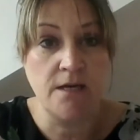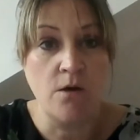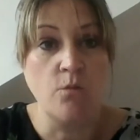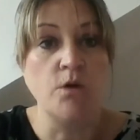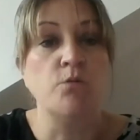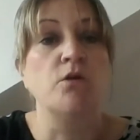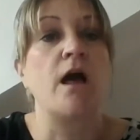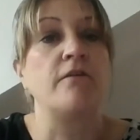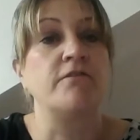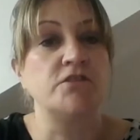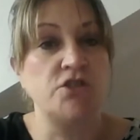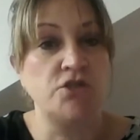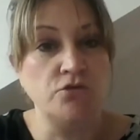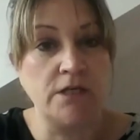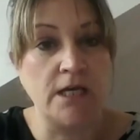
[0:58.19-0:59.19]
We will have a
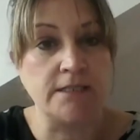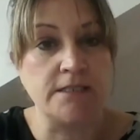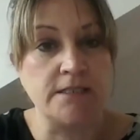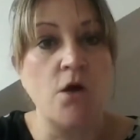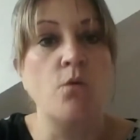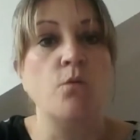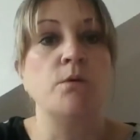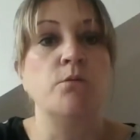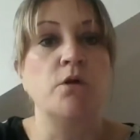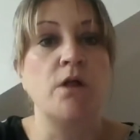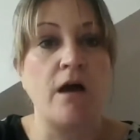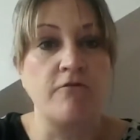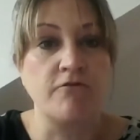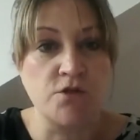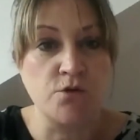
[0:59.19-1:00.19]
toolkit, we will
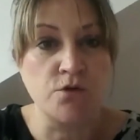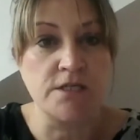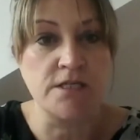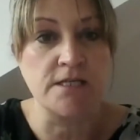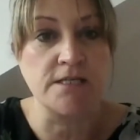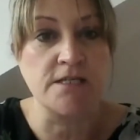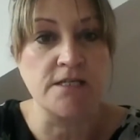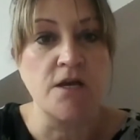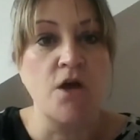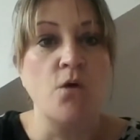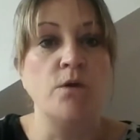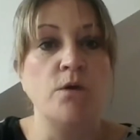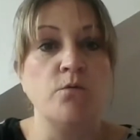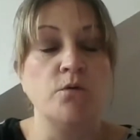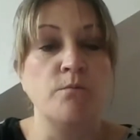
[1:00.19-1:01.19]
have resources,
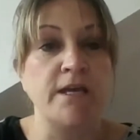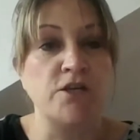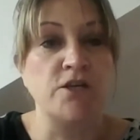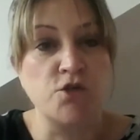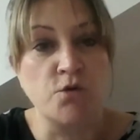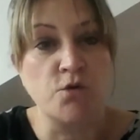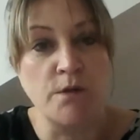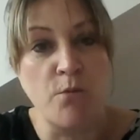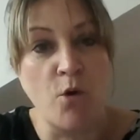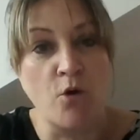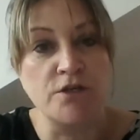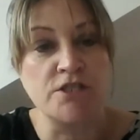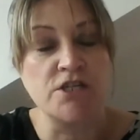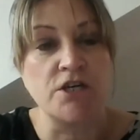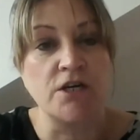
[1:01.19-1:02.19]
we will make sure we
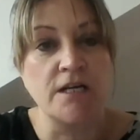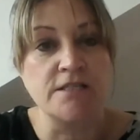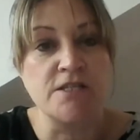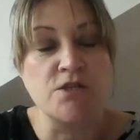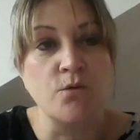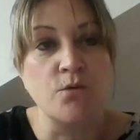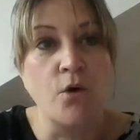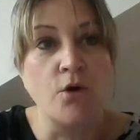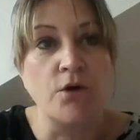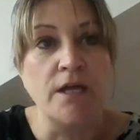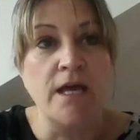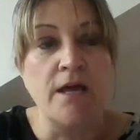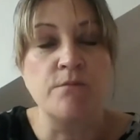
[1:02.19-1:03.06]
monitor and so on.